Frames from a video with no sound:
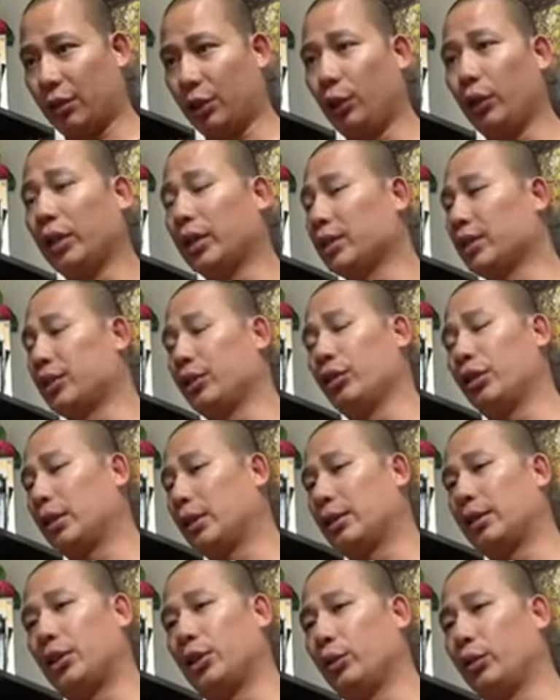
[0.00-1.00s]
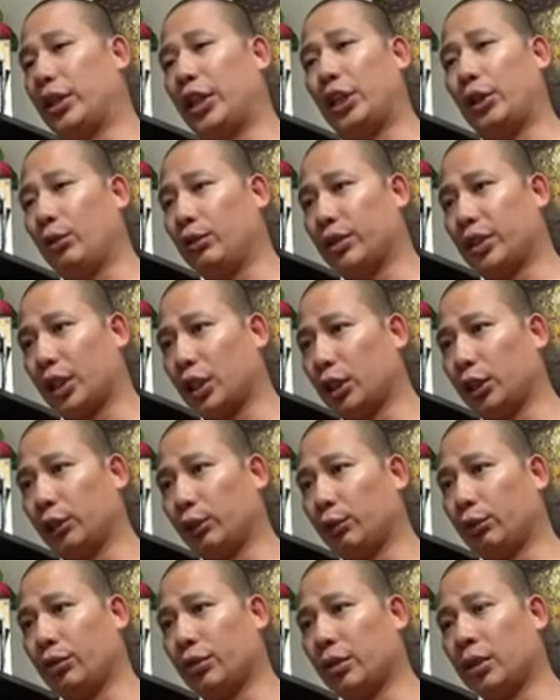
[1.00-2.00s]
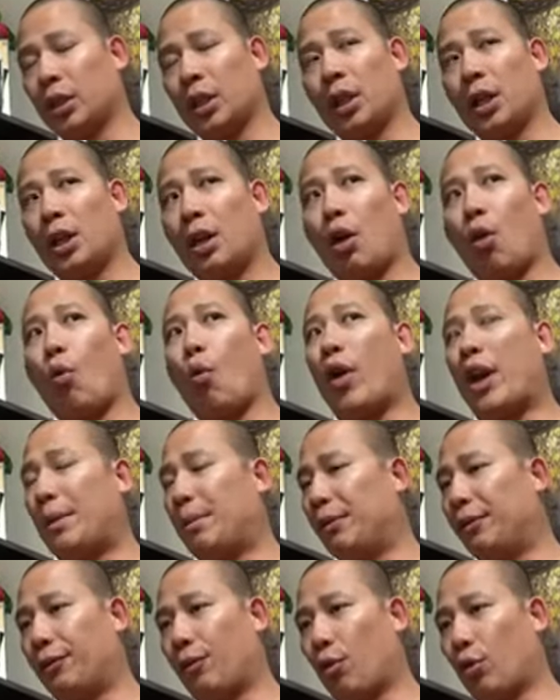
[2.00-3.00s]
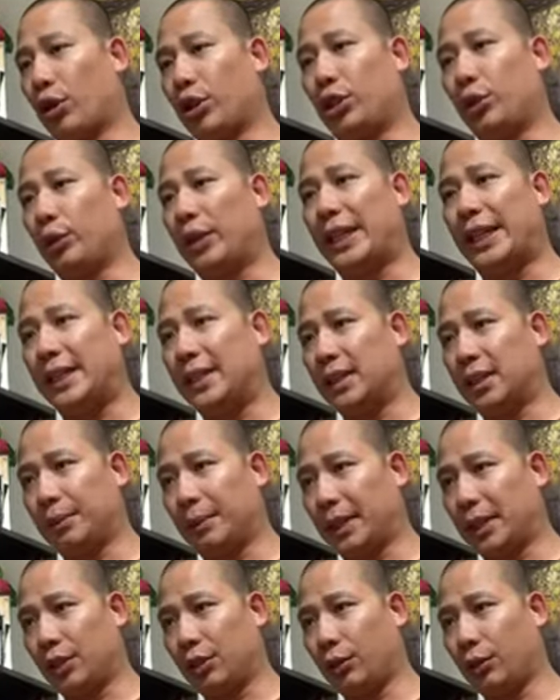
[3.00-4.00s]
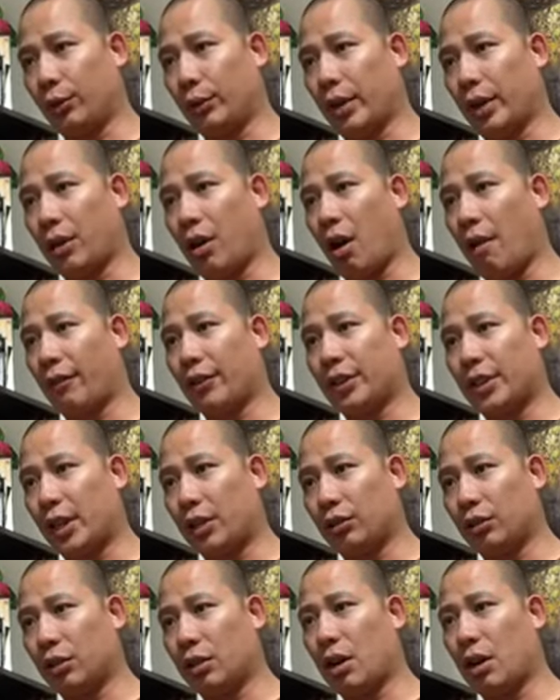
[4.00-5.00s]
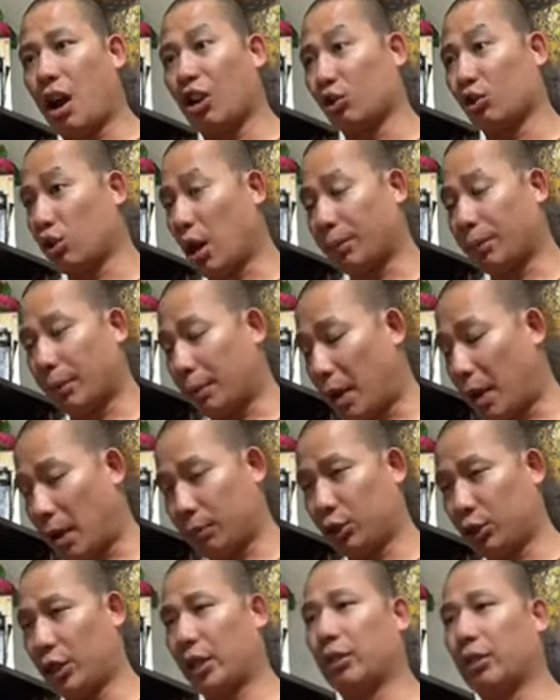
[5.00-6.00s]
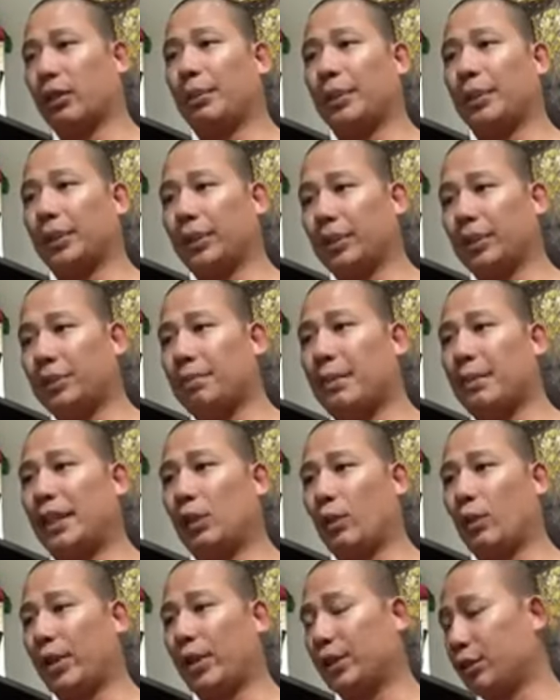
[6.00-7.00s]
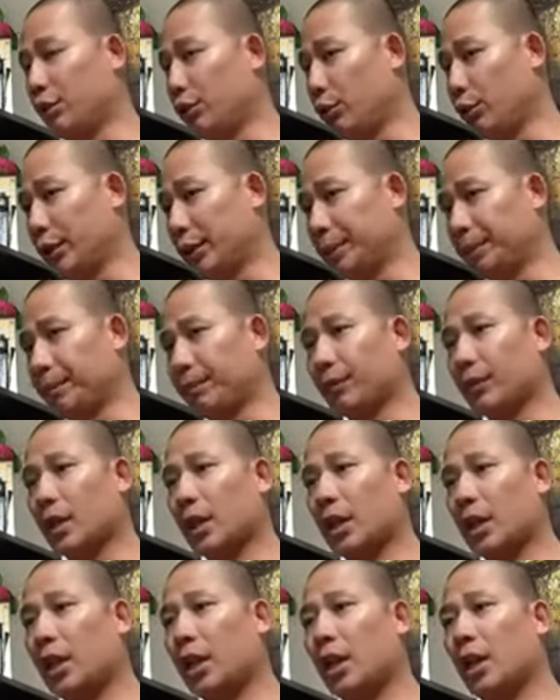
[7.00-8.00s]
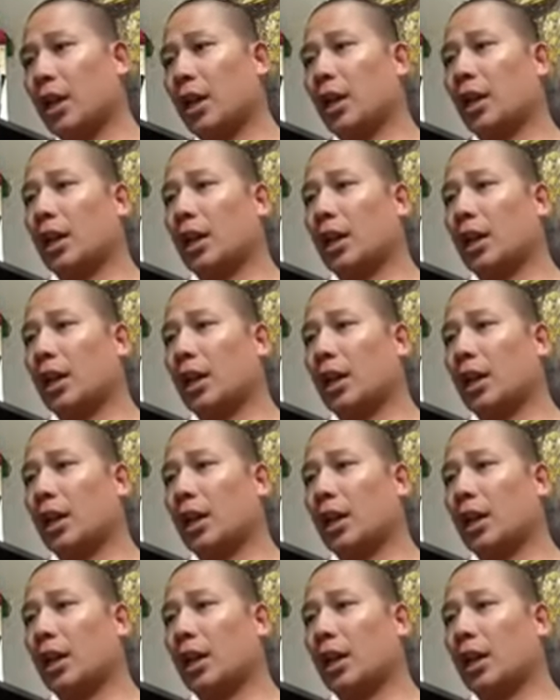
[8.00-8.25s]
You can do cues and clues way before you ease them into a conversation, not drop the bombshell. I mean, there's many ways to do it.